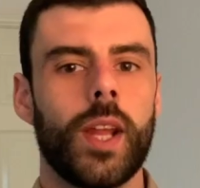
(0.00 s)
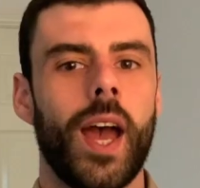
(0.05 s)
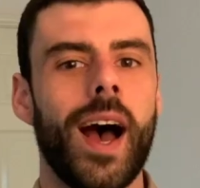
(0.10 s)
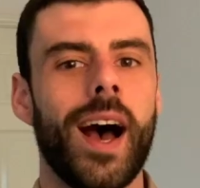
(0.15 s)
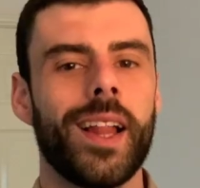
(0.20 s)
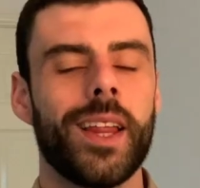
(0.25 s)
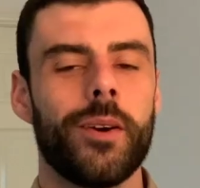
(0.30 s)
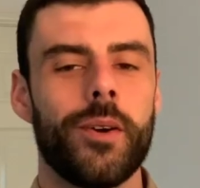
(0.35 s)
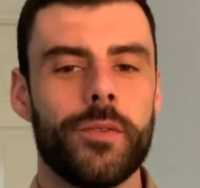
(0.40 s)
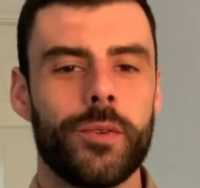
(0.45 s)

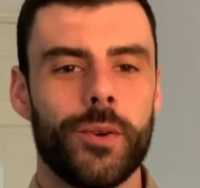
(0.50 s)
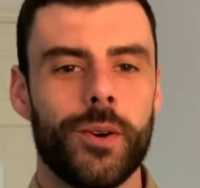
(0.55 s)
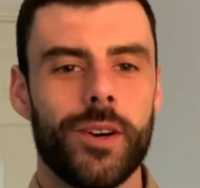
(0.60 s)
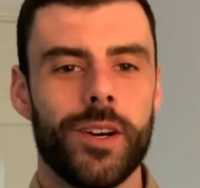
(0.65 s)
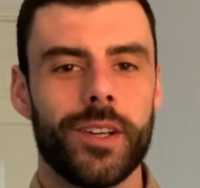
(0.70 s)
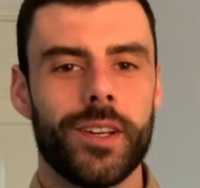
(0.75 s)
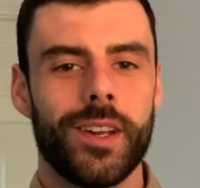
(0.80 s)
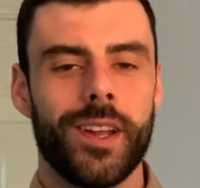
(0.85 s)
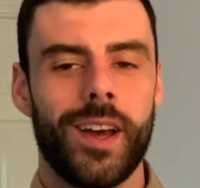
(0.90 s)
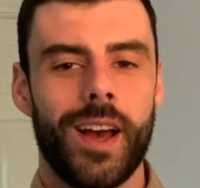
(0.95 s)
Hello
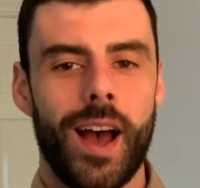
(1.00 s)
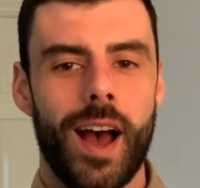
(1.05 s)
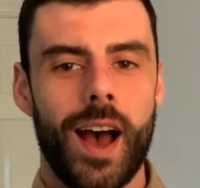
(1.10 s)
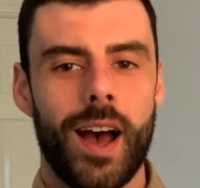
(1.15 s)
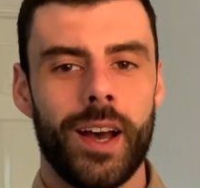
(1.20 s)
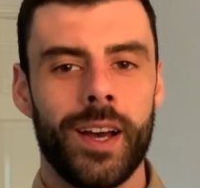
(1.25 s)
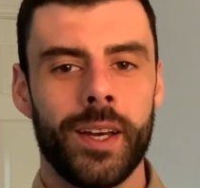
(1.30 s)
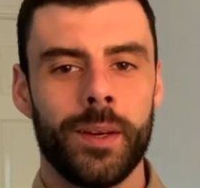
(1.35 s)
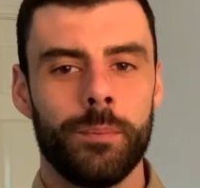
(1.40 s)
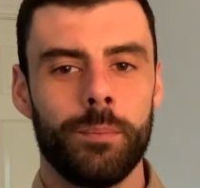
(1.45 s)
everyone,
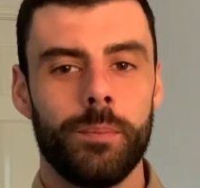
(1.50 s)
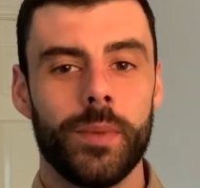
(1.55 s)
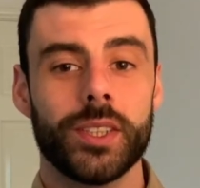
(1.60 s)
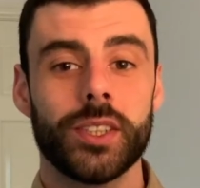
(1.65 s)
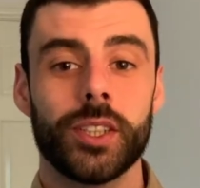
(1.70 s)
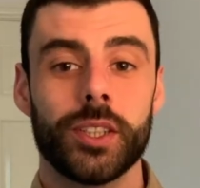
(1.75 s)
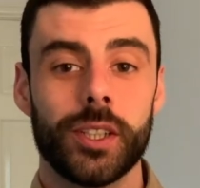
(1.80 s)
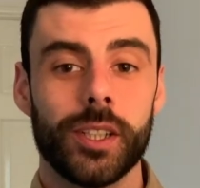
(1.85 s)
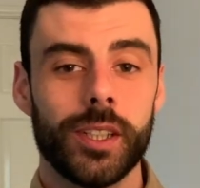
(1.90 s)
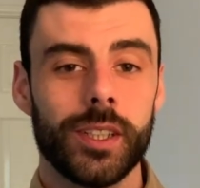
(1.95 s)
I'm
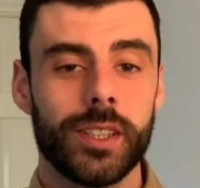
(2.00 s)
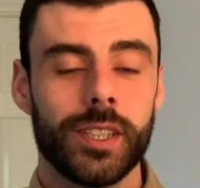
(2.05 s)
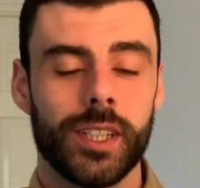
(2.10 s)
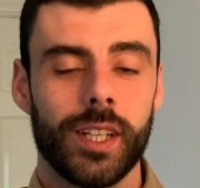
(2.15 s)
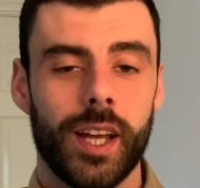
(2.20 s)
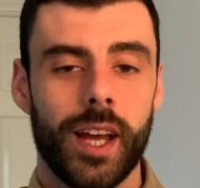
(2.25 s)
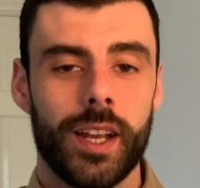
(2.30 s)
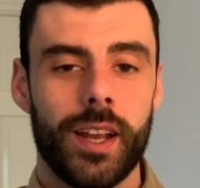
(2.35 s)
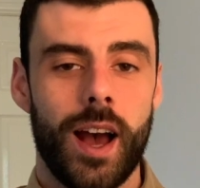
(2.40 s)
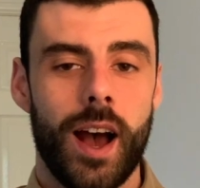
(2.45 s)
Mr. Good
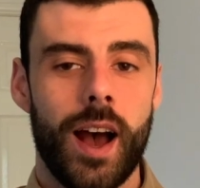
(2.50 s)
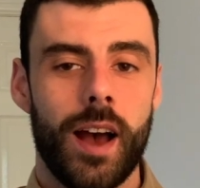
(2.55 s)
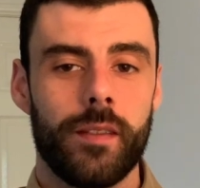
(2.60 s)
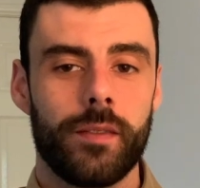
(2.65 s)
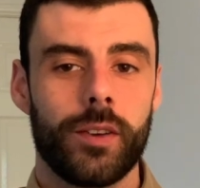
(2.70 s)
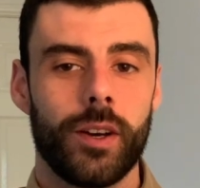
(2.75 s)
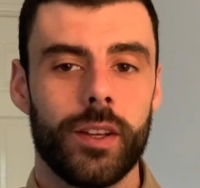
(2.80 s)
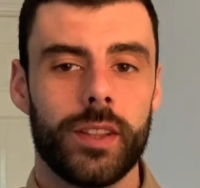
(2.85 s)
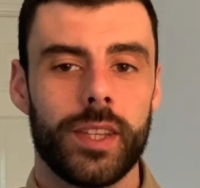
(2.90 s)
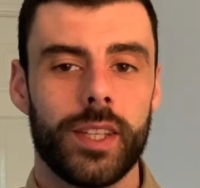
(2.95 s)
and I've
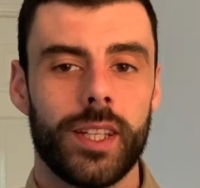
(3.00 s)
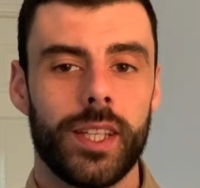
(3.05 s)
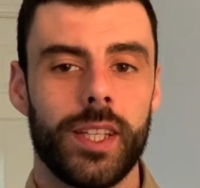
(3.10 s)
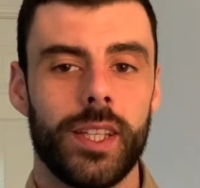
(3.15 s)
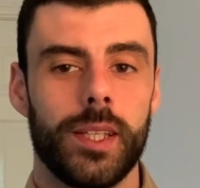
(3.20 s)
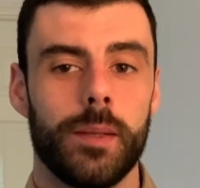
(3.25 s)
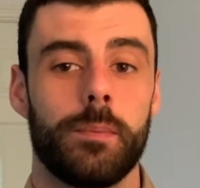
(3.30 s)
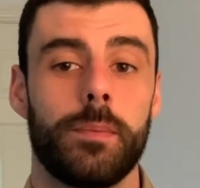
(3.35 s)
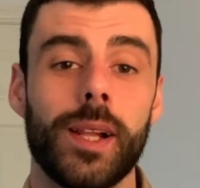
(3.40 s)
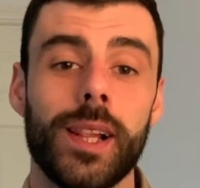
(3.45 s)
got
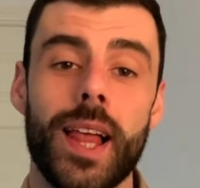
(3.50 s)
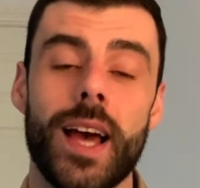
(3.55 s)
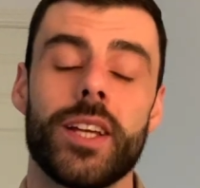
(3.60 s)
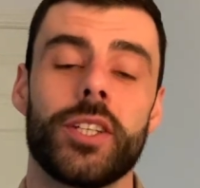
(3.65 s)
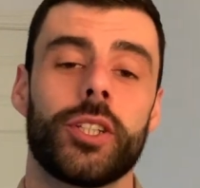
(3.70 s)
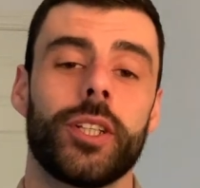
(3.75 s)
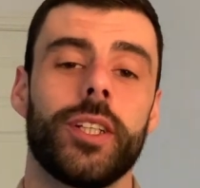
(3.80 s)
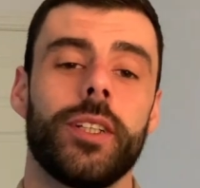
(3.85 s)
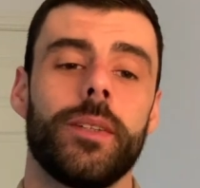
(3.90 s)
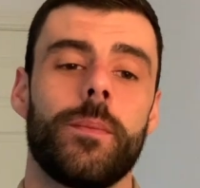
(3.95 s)
the
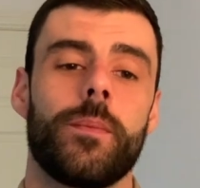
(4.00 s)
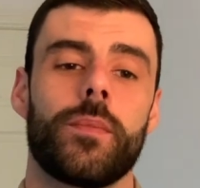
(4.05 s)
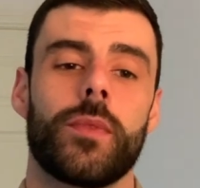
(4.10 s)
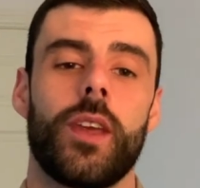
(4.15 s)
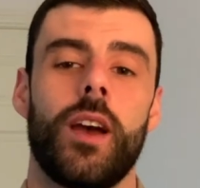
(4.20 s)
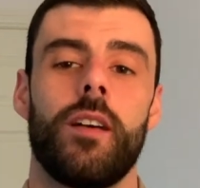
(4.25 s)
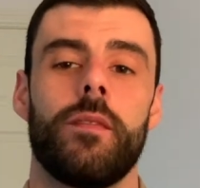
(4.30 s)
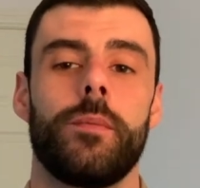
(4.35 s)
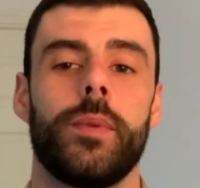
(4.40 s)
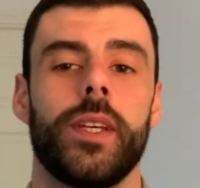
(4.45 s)
pleasure
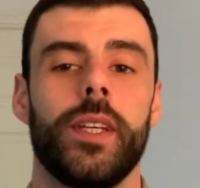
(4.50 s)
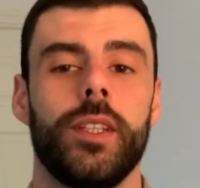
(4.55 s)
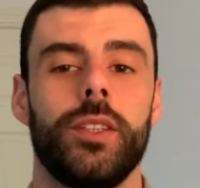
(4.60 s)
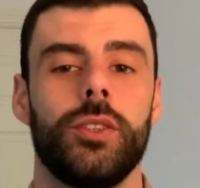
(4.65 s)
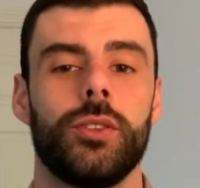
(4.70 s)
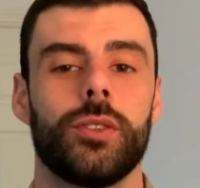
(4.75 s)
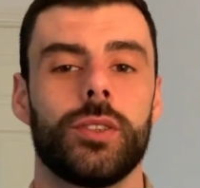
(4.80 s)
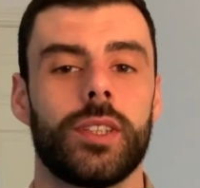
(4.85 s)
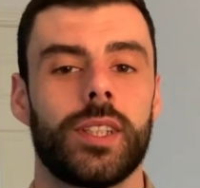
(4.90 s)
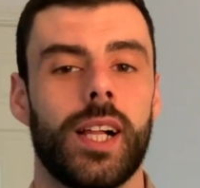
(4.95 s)
of being
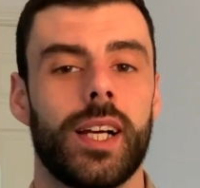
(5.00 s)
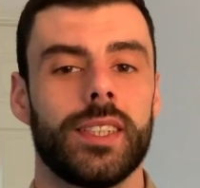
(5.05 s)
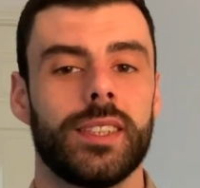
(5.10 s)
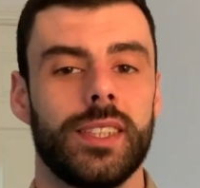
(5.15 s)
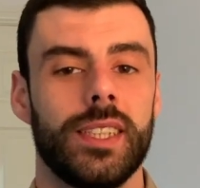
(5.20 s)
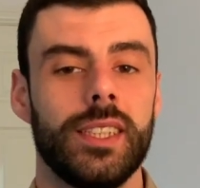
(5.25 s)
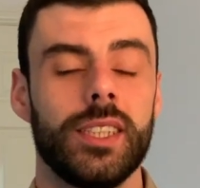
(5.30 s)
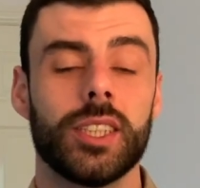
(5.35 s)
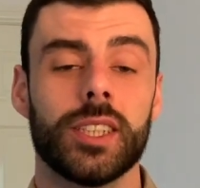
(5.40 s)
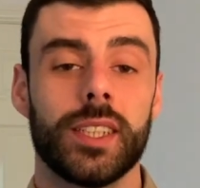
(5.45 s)
your class
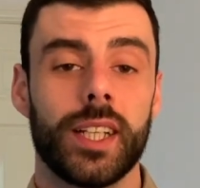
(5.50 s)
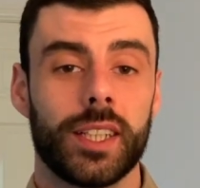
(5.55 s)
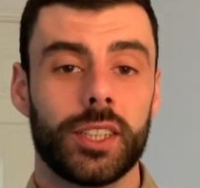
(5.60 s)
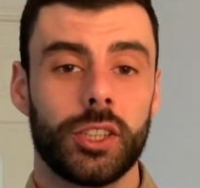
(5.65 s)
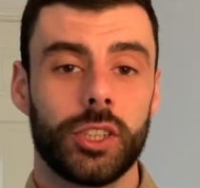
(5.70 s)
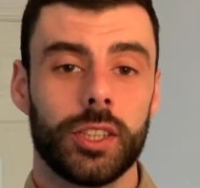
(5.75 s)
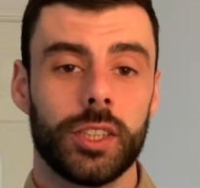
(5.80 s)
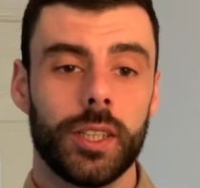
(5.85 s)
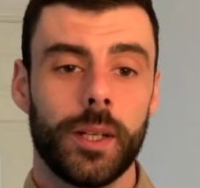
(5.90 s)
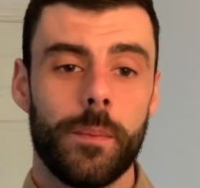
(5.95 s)
teacher
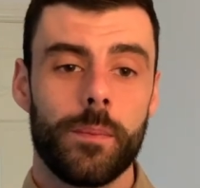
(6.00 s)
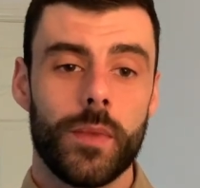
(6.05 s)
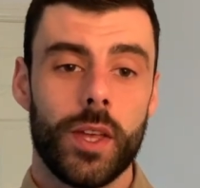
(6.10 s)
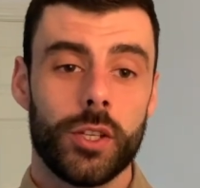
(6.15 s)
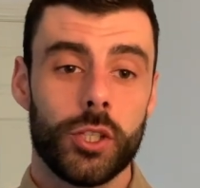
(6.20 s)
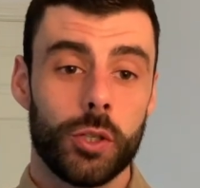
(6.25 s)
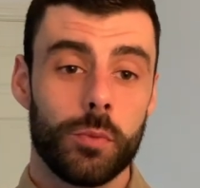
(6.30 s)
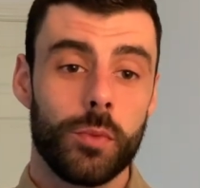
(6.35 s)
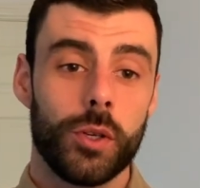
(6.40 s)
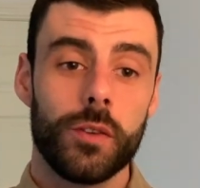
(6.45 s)
next year as
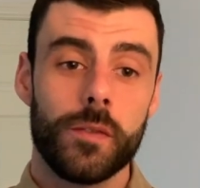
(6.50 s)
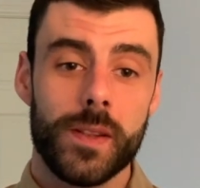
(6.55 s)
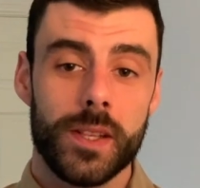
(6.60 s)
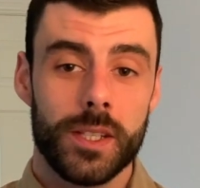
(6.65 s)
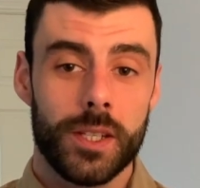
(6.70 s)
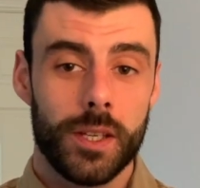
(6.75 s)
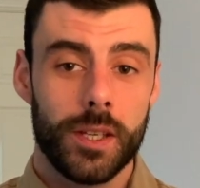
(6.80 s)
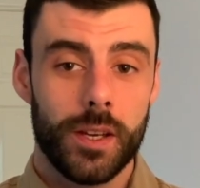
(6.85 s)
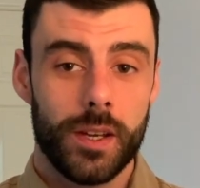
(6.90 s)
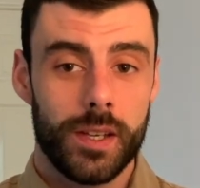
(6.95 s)
you move
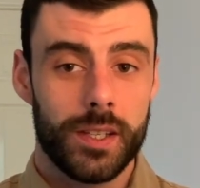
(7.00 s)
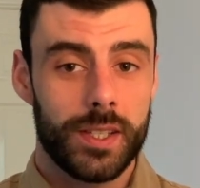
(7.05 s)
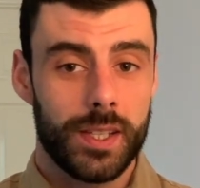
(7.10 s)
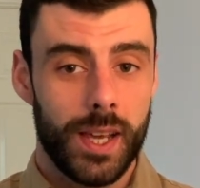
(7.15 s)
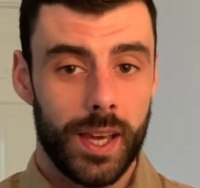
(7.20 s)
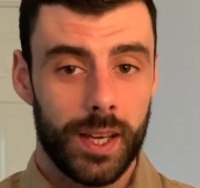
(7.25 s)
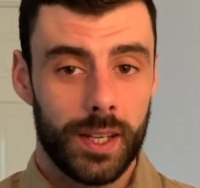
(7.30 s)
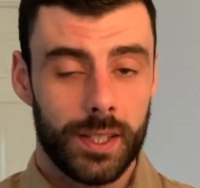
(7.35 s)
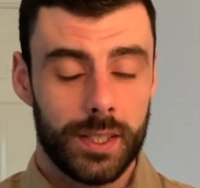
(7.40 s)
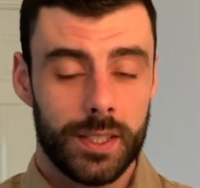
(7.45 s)
into Year
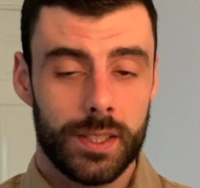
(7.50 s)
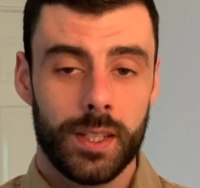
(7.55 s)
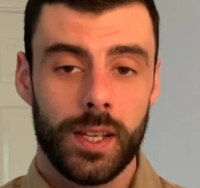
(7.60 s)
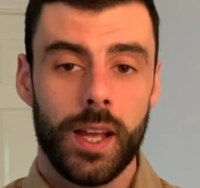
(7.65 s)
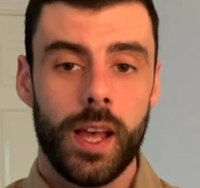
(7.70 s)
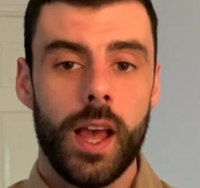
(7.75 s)
6.